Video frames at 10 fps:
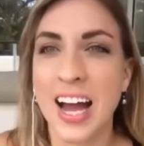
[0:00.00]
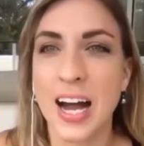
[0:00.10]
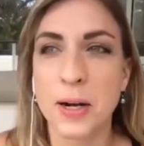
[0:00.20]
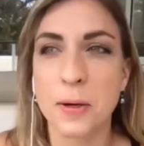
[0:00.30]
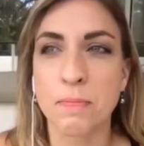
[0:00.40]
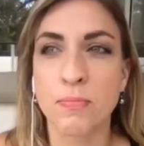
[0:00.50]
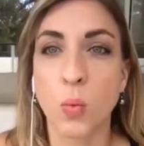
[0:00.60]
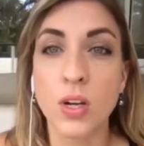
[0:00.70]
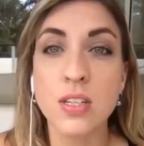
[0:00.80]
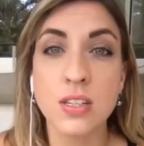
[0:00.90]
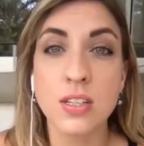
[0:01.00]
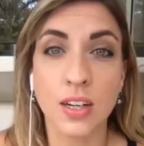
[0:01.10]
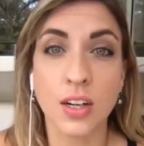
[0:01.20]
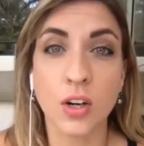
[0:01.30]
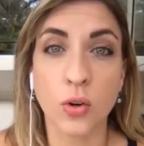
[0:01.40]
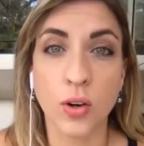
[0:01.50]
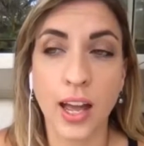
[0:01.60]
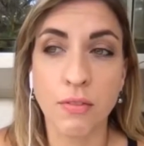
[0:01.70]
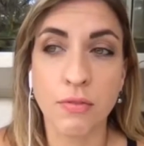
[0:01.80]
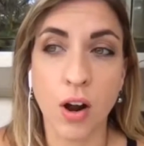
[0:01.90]
um, what is this going to
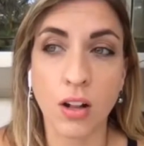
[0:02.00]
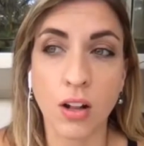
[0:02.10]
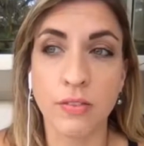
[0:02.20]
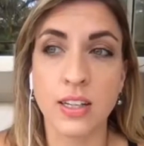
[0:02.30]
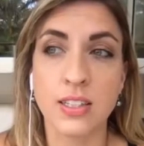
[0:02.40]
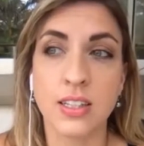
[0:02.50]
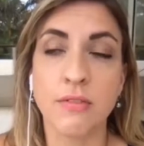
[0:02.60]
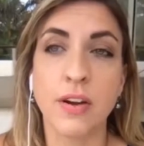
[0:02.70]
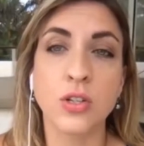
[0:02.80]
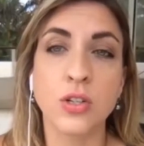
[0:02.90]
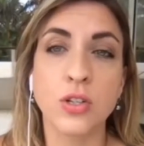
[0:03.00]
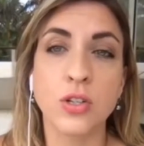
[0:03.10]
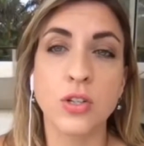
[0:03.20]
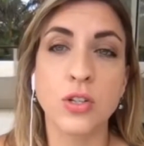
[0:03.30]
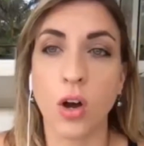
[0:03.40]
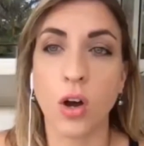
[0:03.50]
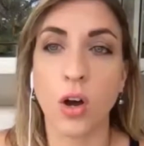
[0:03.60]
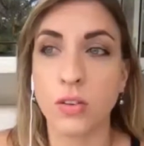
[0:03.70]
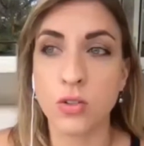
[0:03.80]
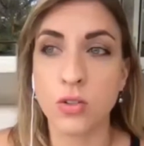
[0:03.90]
create for all of us? If I choose to go on
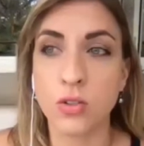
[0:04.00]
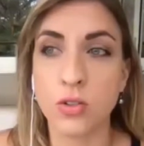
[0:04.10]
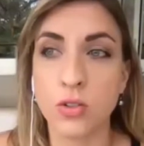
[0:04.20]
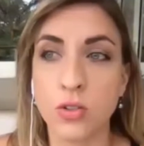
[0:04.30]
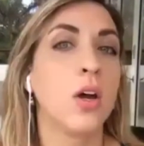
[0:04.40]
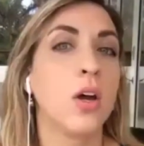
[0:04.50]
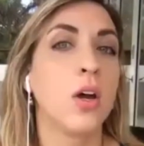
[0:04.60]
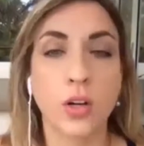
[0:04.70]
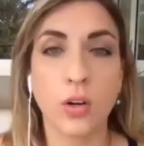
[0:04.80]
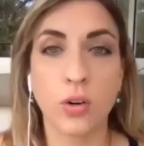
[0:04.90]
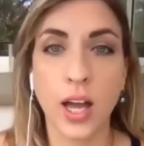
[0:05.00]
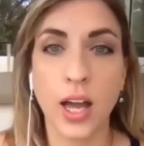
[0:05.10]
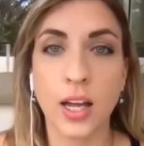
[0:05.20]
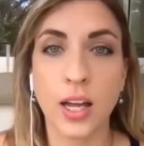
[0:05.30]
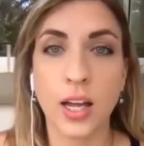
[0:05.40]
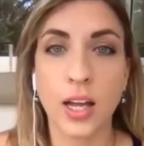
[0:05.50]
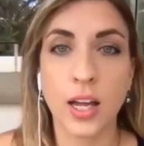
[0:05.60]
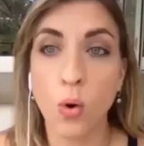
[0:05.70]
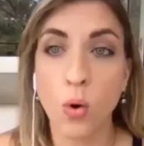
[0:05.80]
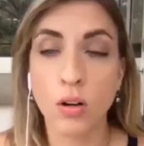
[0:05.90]
this trip, will it create
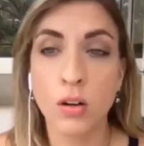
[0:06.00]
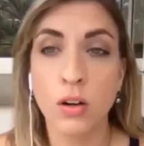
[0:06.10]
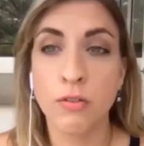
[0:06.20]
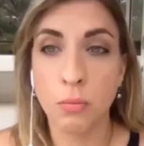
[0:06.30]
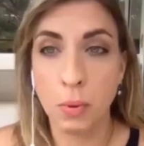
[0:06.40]
more for my